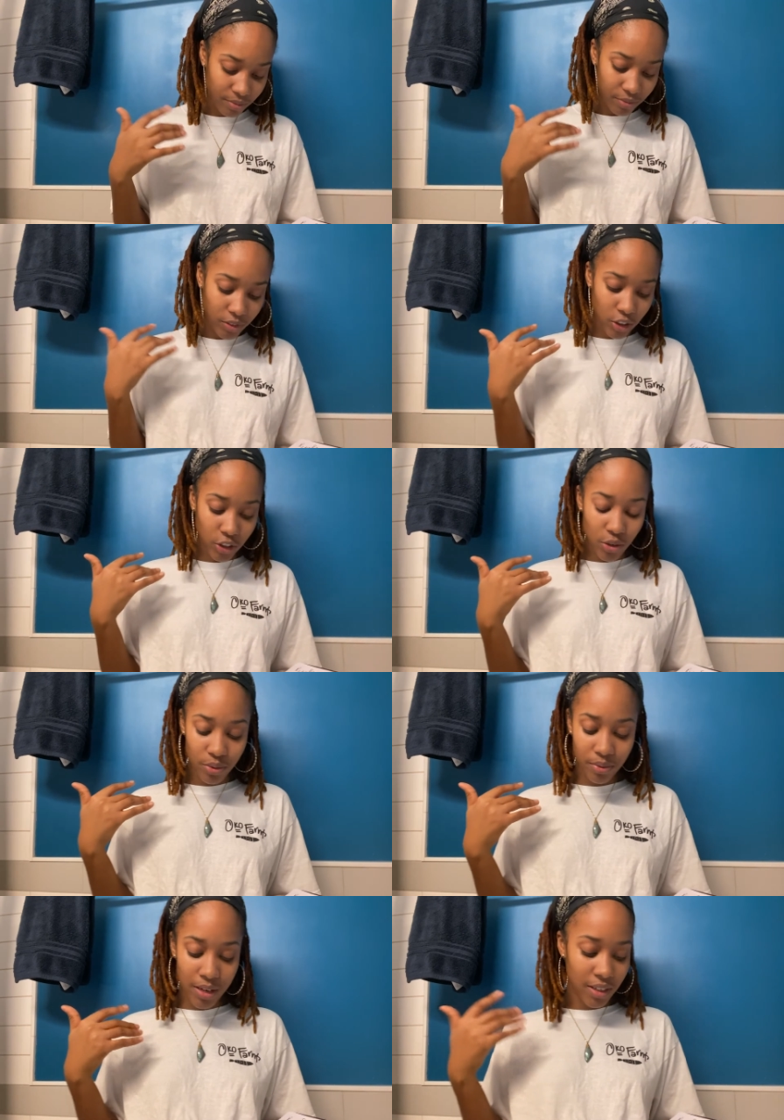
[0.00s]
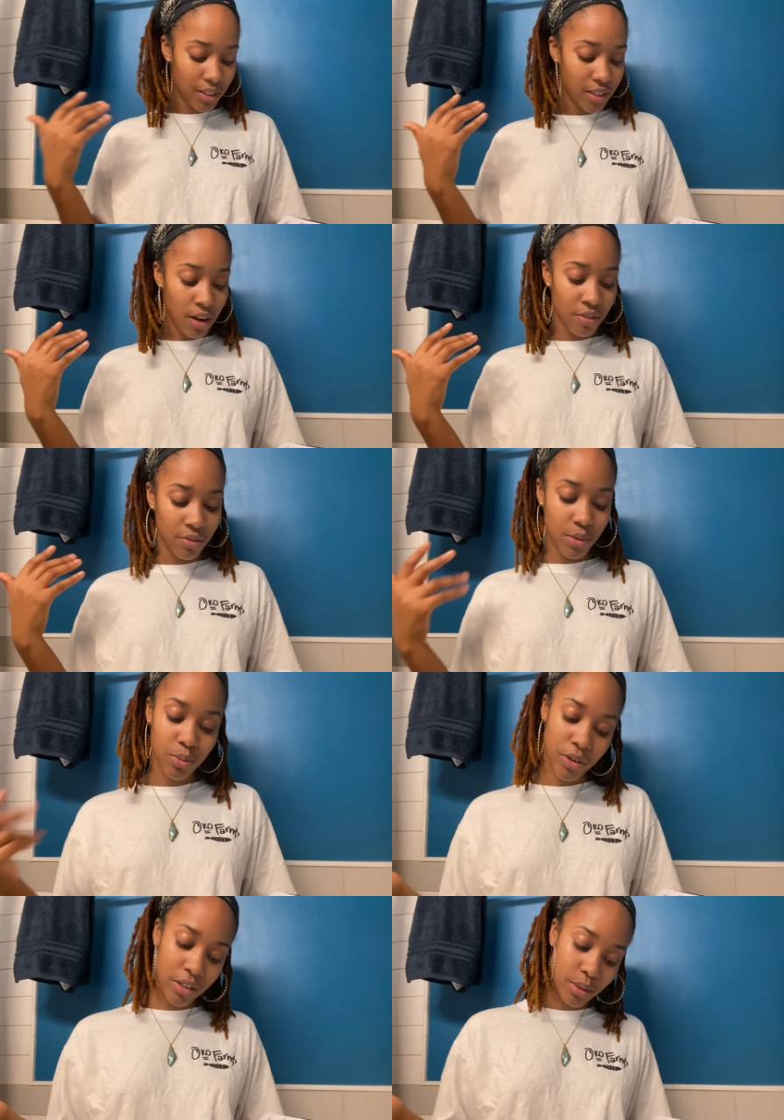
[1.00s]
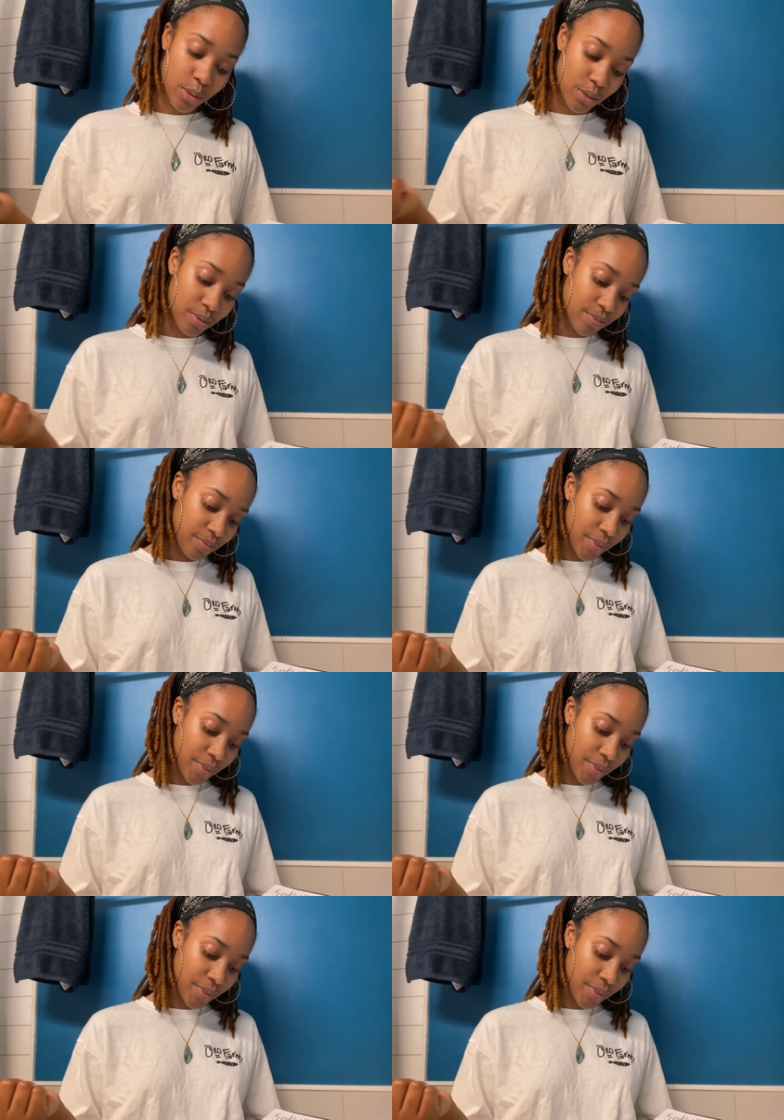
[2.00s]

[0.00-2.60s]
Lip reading: The shoot in itself was pretty cool.